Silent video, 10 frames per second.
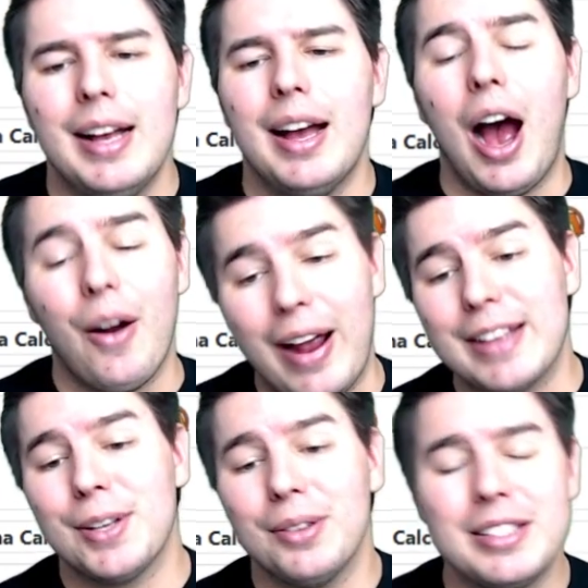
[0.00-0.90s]
All right,
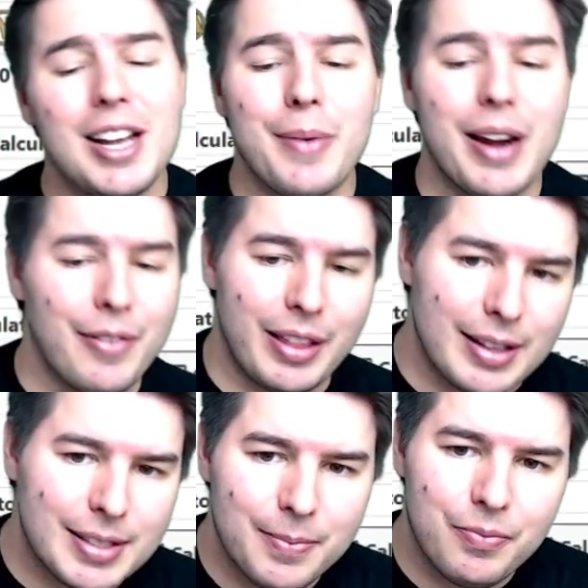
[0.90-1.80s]
so let's talk about everything
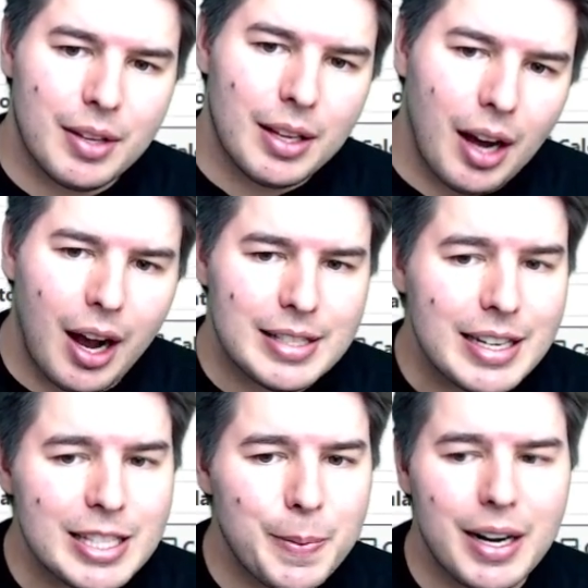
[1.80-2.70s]
else.
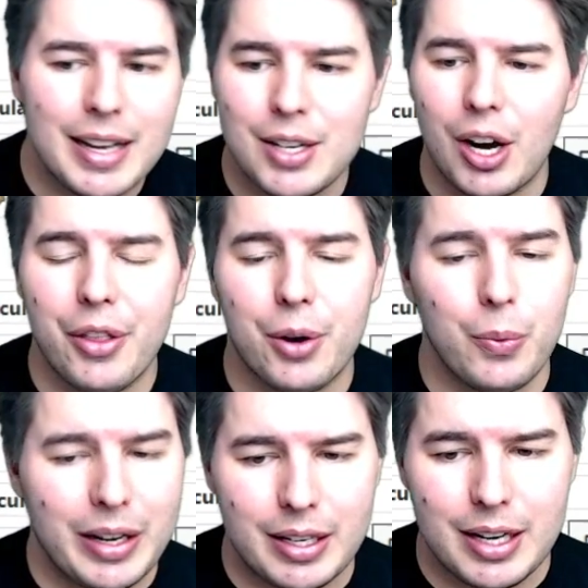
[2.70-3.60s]
Ascendant Spirit is our other
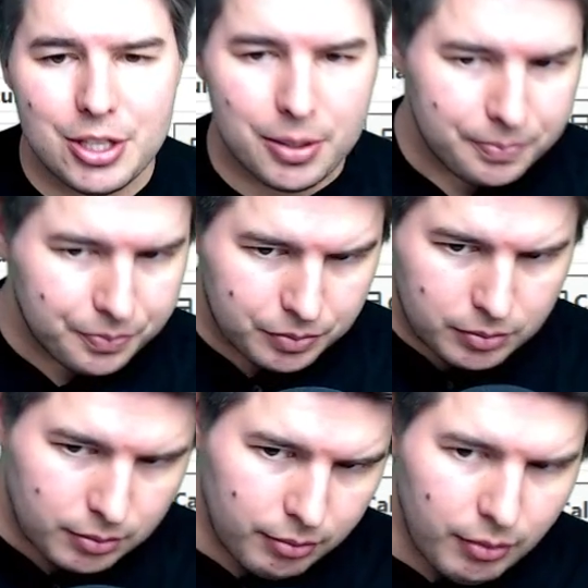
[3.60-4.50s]
win condition
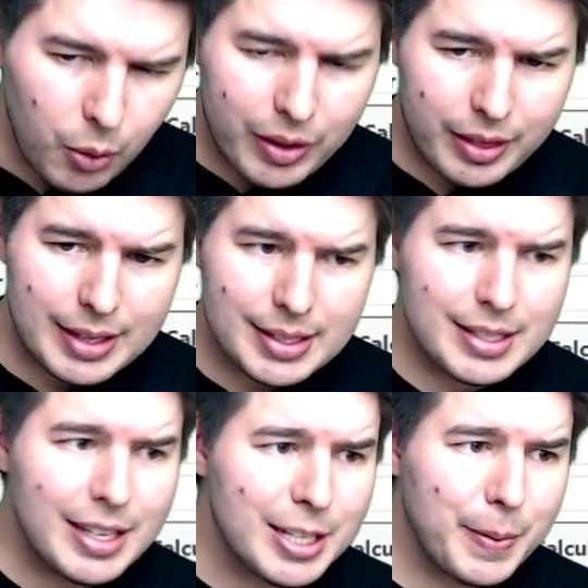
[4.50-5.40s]
with this.
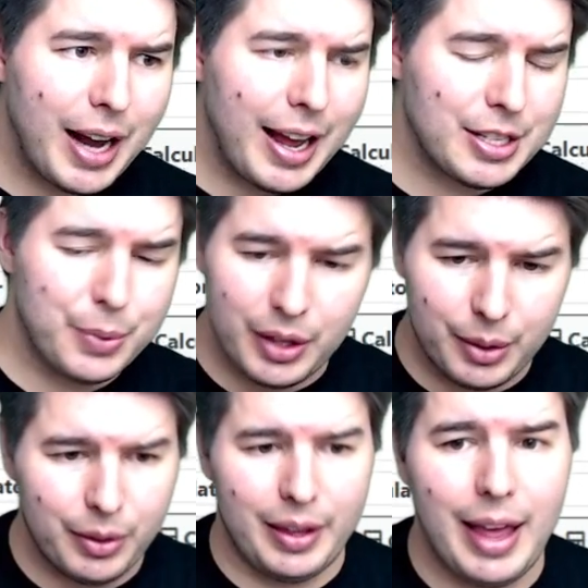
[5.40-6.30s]
Ascendant Spirit I actually
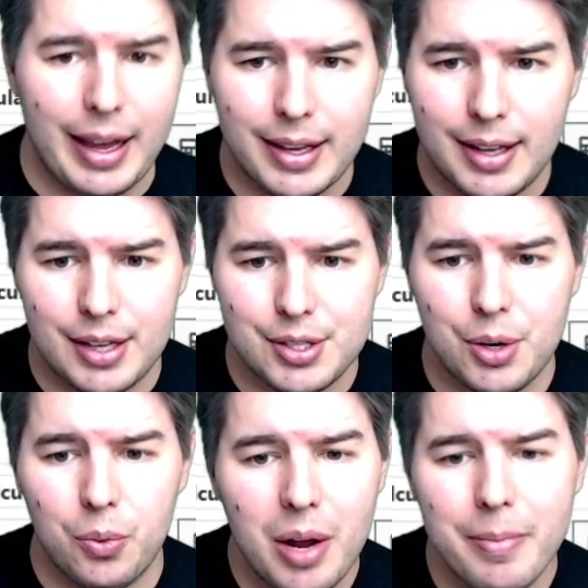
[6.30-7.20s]
really like.
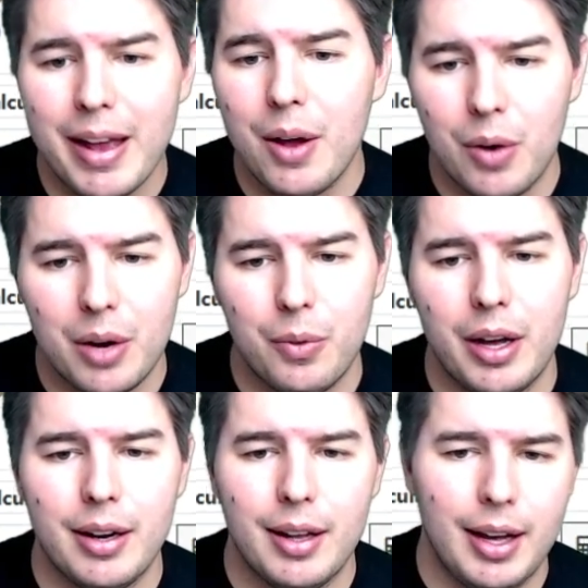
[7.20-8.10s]
So 1 mana,
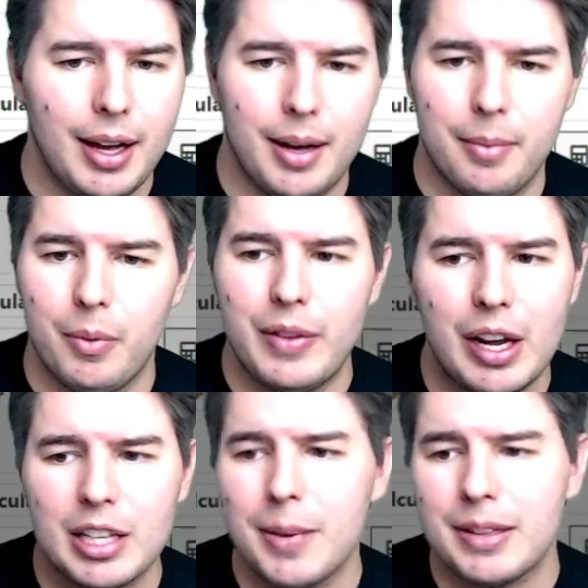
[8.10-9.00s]
1/1. We've
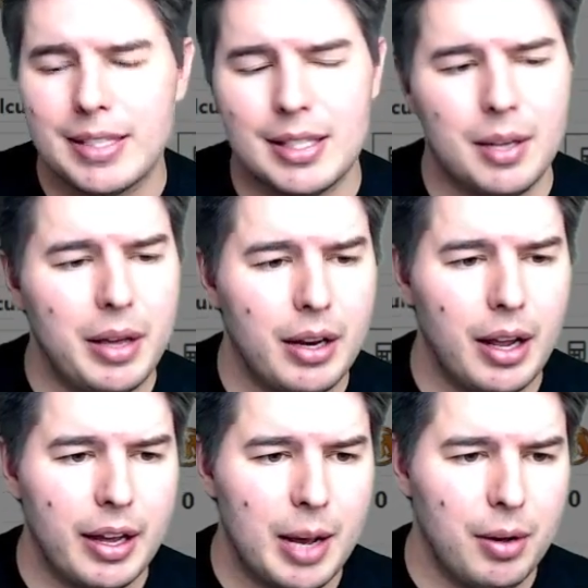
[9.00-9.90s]
talked about this in a couple